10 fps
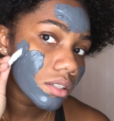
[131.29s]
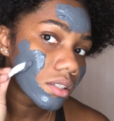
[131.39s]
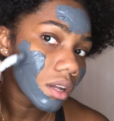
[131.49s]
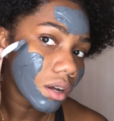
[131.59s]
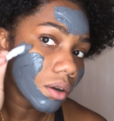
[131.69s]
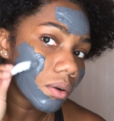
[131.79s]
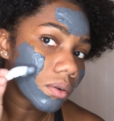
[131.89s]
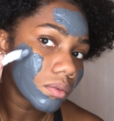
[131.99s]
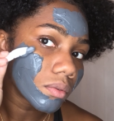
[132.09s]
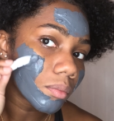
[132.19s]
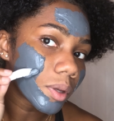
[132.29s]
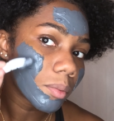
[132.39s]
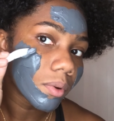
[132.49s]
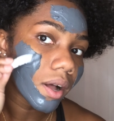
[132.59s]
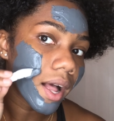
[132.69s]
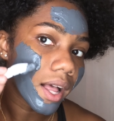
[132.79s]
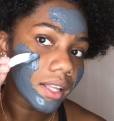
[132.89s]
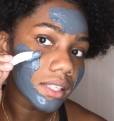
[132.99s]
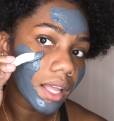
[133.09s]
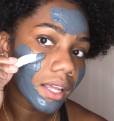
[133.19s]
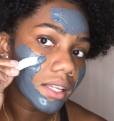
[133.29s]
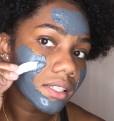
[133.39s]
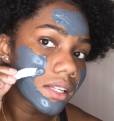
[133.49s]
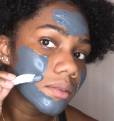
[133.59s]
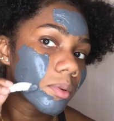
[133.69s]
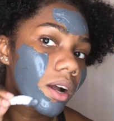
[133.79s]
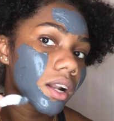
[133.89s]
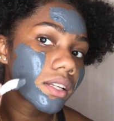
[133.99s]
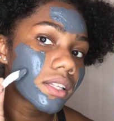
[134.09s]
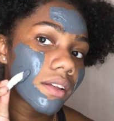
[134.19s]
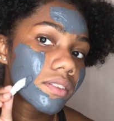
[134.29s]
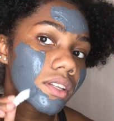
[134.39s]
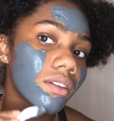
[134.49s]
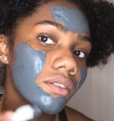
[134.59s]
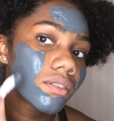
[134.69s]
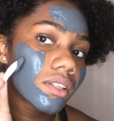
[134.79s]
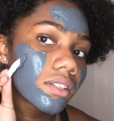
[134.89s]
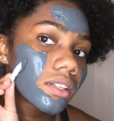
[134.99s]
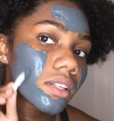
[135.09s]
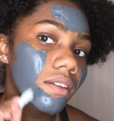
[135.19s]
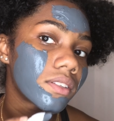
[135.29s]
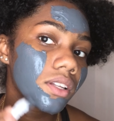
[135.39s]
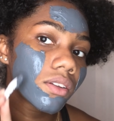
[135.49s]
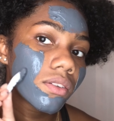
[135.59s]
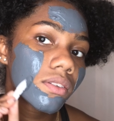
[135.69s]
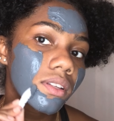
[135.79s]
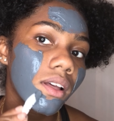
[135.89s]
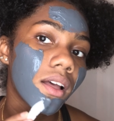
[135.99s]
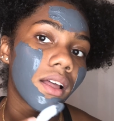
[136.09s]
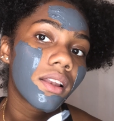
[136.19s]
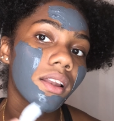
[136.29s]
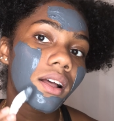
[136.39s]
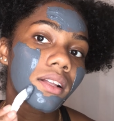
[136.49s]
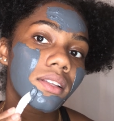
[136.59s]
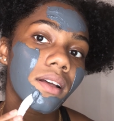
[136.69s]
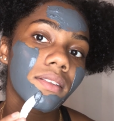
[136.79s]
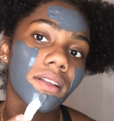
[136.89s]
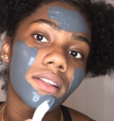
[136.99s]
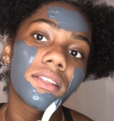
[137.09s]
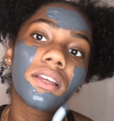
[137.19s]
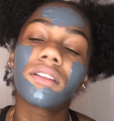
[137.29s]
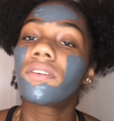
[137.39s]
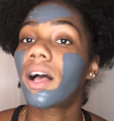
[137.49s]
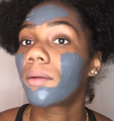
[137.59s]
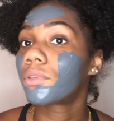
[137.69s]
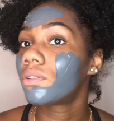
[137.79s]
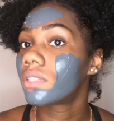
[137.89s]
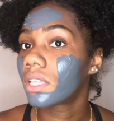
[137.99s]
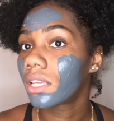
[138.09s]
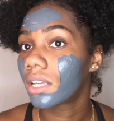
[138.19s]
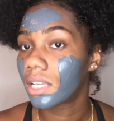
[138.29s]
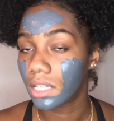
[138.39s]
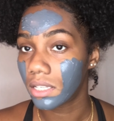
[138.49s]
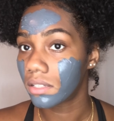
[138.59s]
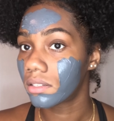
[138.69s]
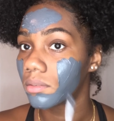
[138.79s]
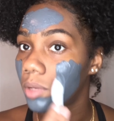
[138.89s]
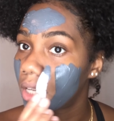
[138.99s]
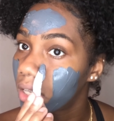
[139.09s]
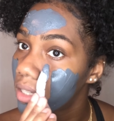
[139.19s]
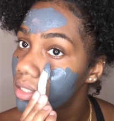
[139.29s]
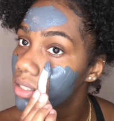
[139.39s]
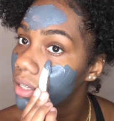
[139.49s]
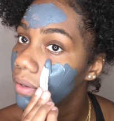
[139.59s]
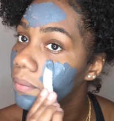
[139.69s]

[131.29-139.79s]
So when people ask like, is this product safe to use? Is it safe to use? 9 times out of 10, if I'm using it, it is, because